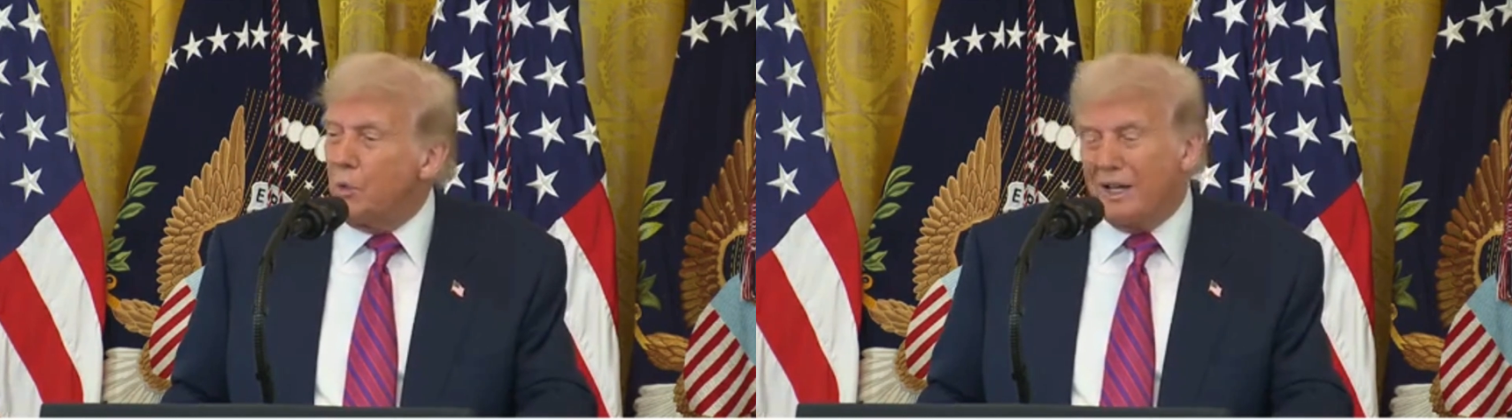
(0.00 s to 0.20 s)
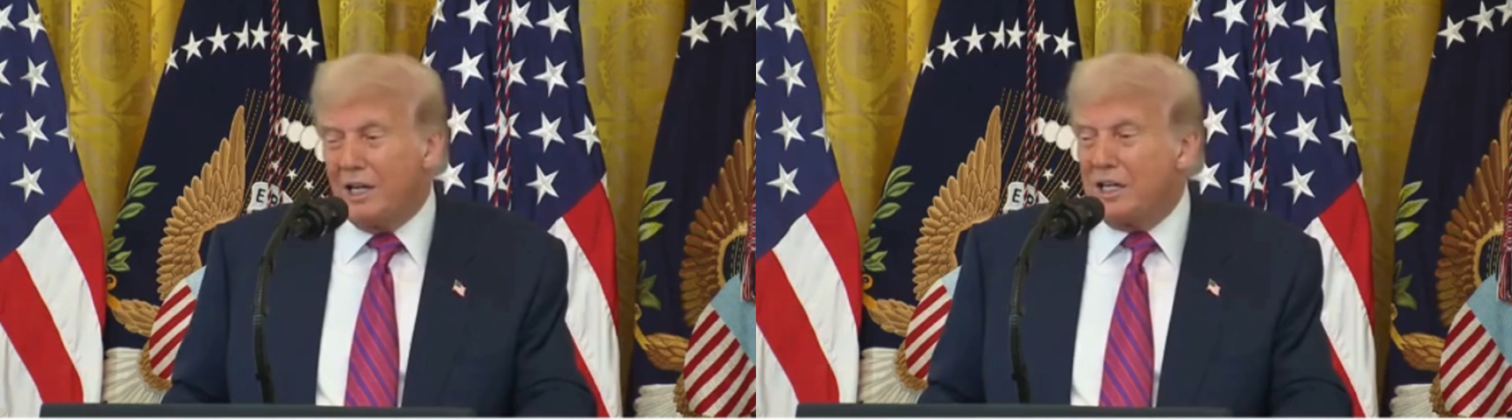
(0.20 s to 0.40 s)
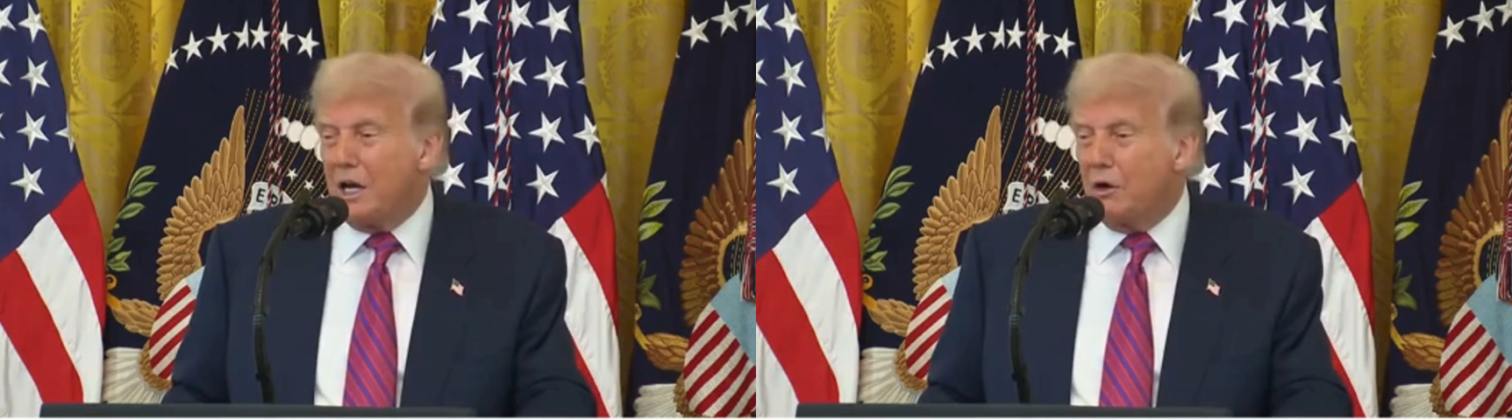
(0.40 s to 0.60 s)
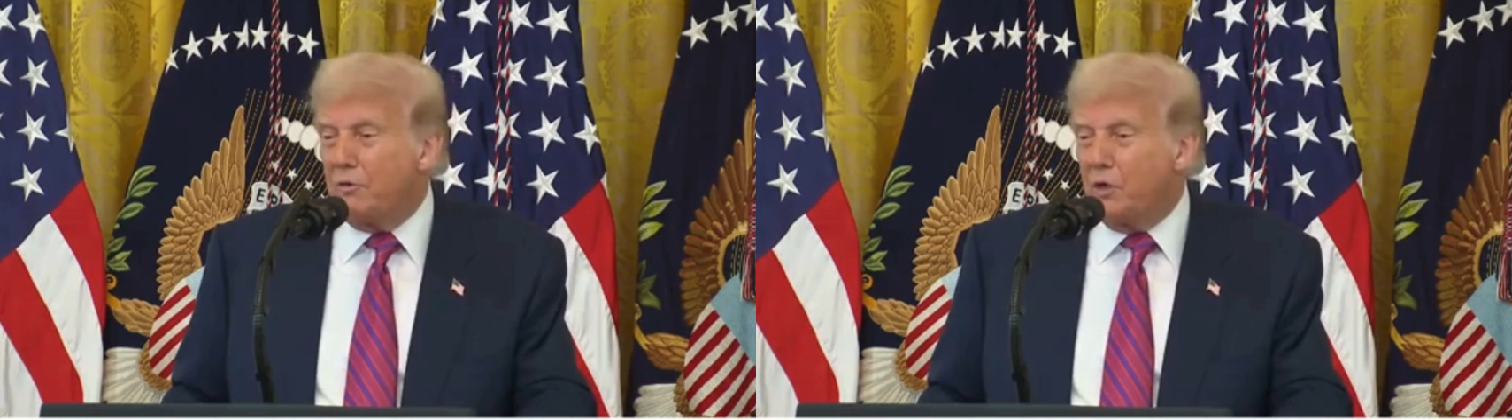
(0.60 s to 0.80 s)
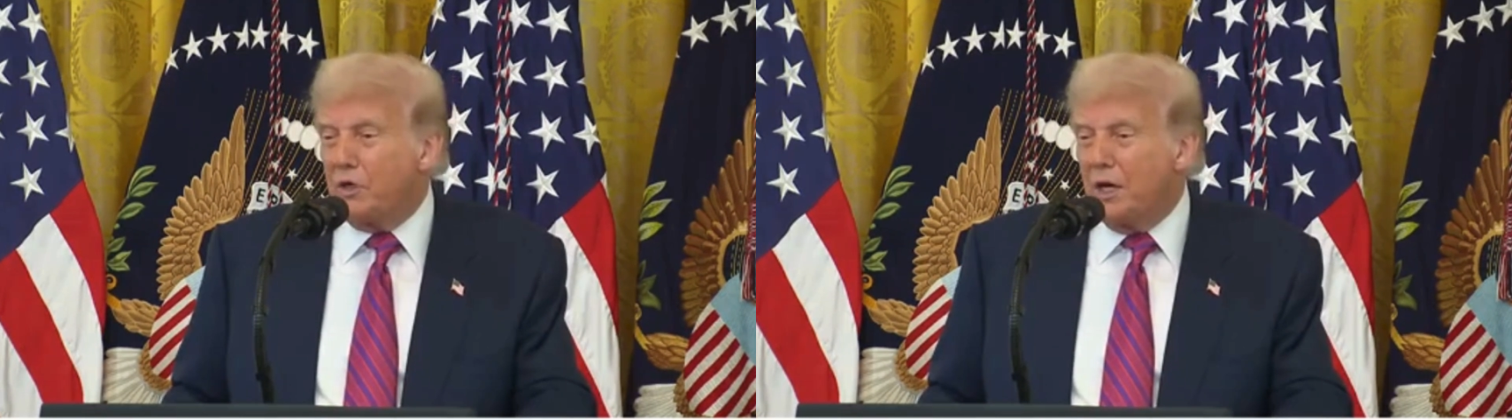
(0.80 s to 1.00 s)
we're going to
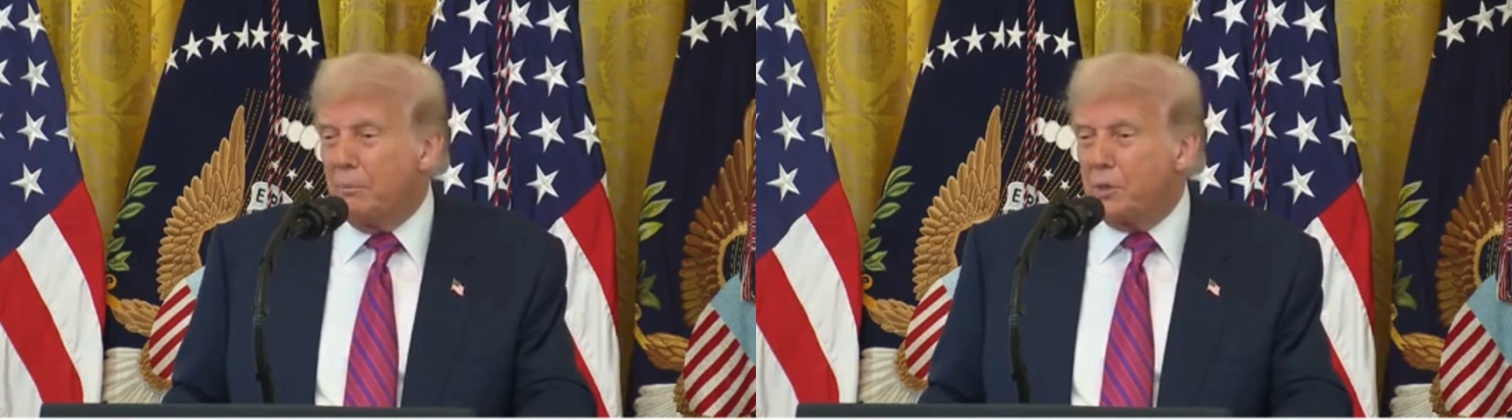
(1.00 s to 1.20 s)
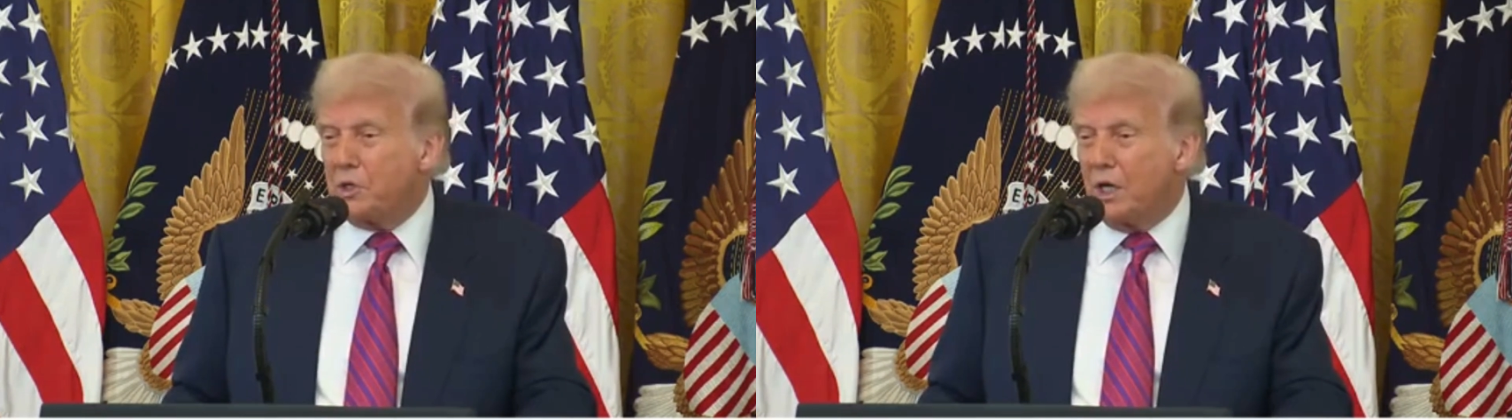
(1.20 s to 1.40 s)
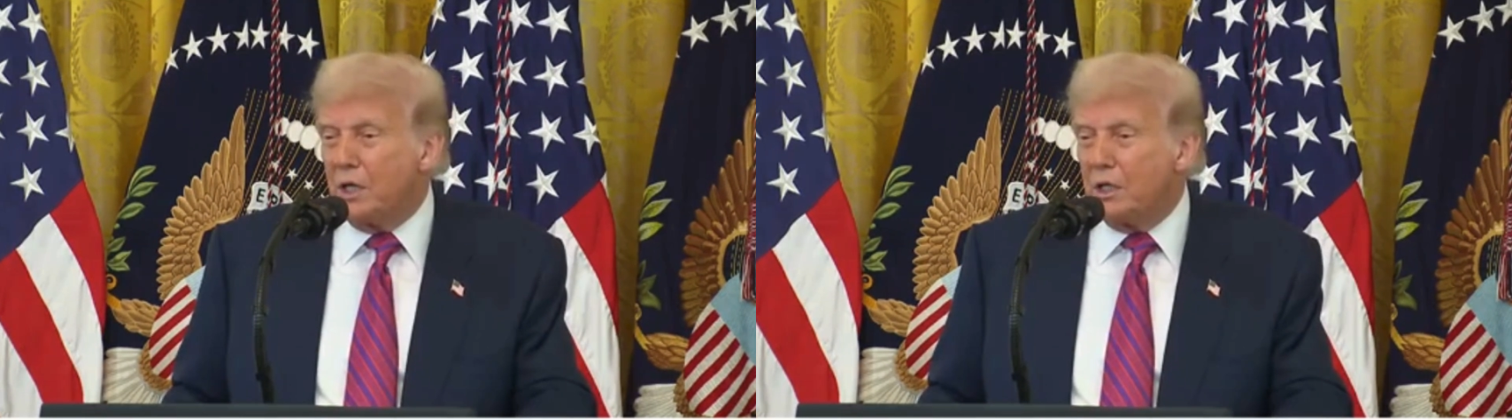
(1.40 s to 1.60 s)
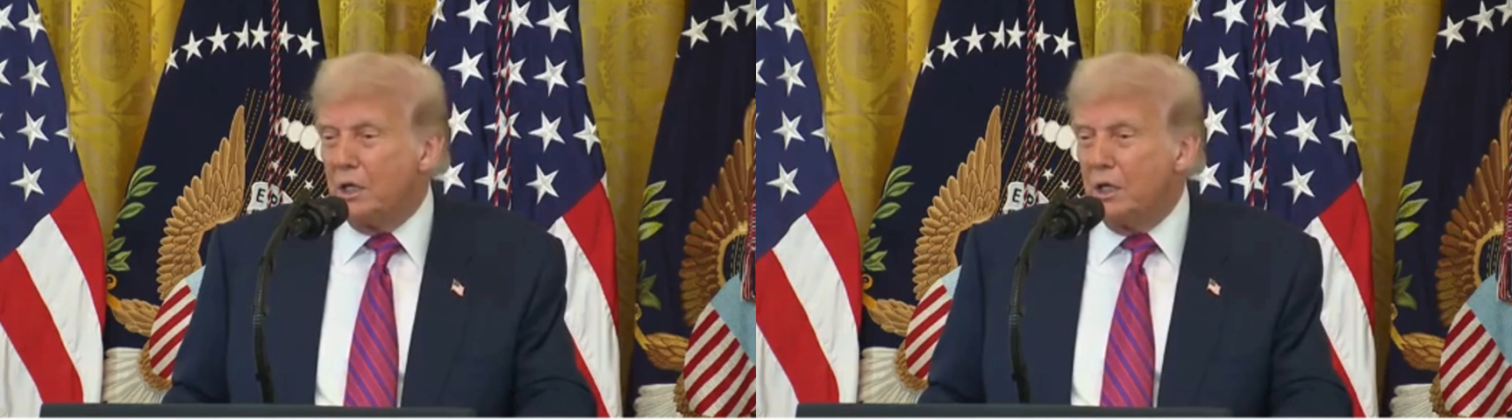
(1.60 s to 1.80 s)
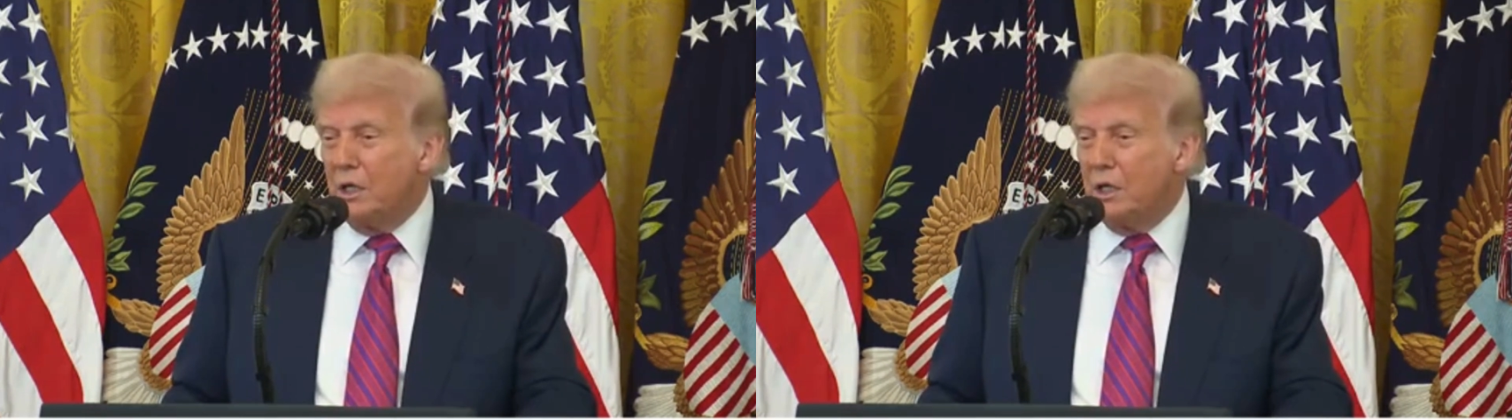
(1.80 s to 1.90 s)
tariff you 10%.